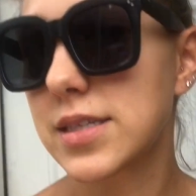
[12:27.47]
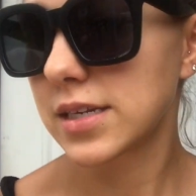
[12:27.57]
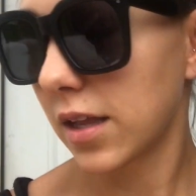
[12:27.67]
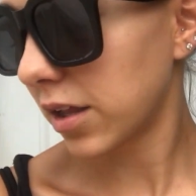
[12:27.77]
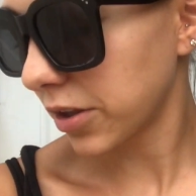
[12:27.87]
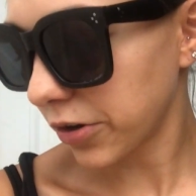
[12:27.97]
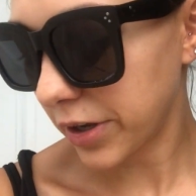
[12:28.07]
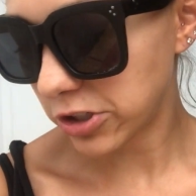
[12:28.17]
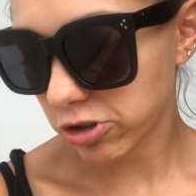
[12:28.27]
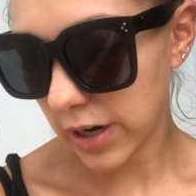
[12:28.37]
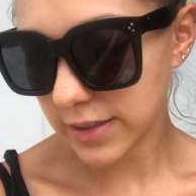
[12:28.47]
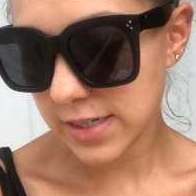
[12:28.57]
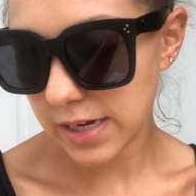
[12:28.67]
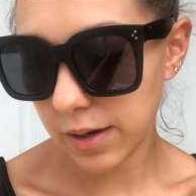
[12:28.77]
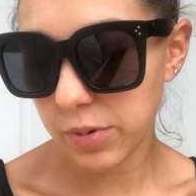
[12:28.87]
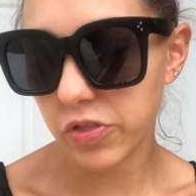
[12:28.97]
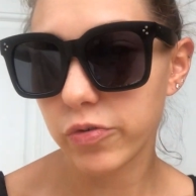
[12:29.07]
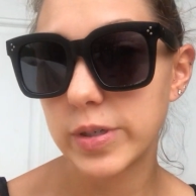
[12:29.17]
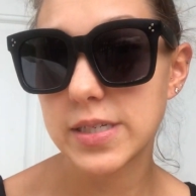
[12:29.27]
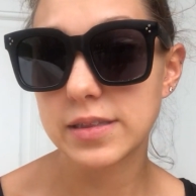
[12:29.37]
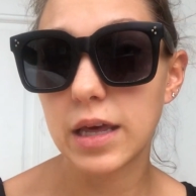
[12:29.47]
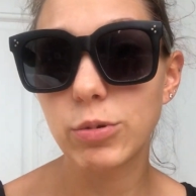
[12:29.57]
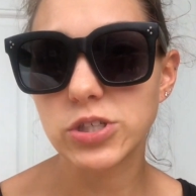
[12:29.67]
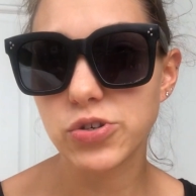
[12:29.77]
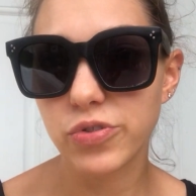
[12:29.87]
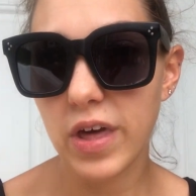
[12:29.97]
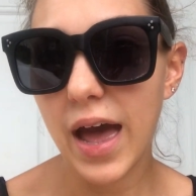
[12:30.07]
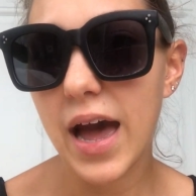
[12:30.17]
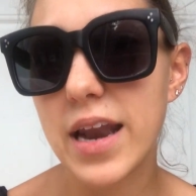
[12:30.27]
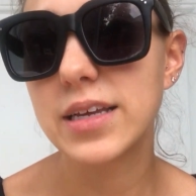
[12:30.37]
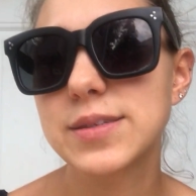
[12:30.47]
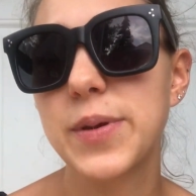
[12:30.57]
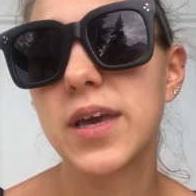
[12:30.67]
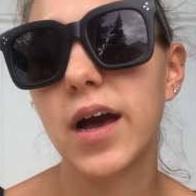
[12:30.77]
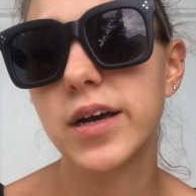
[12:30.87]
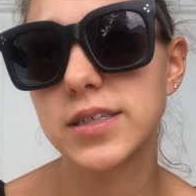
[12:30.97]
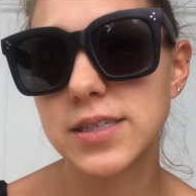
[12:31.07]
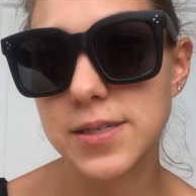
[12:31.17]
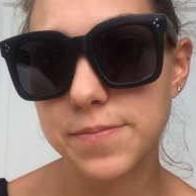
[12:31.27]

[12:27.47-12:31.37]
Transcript: a little interesting. But the reason they would do that is because